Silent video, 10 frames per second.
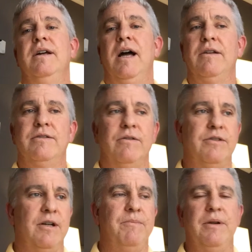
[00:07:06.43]
I'll
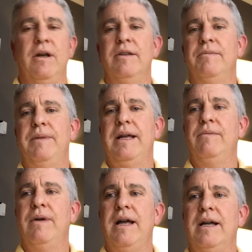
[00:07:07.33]
start jumping on the
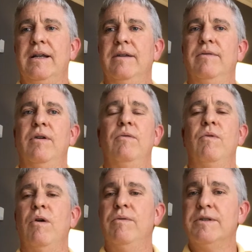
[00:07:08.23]
bandwagon of, oh,
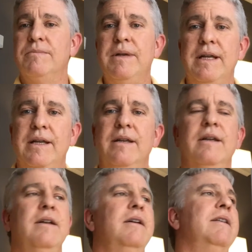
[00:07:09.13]
woe is me.
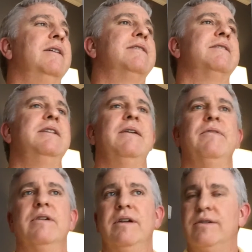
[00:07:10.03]
This is
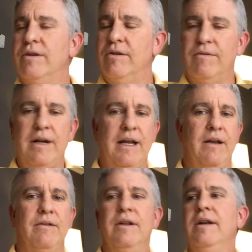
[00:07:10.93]
never going to turn
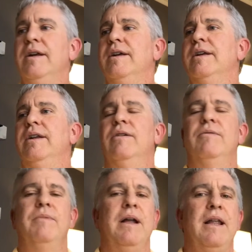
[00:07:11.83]
around.
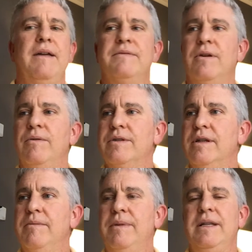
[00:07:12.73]
My life is always
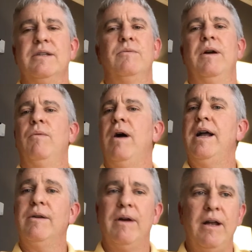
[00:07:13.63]
going to be this way.
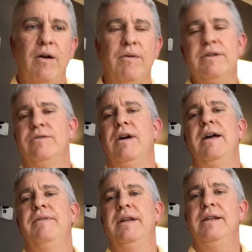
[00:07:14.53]
Why do I always
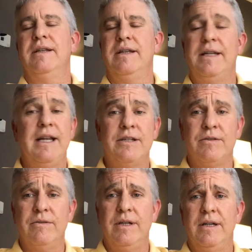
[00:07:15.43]
drive it into the
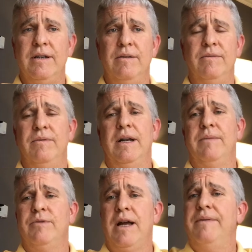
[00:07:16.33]
ditch? When
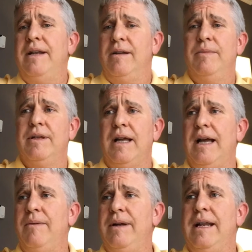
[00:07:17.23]
I'm driving down the middle of the
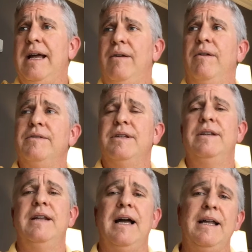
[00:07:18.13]
highway now, all of a
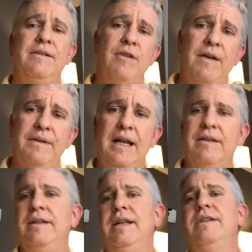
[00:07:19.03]
sudden I drive it
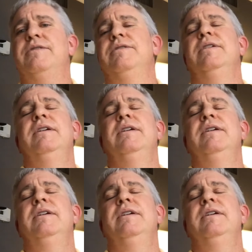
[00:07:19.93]
down the ditch.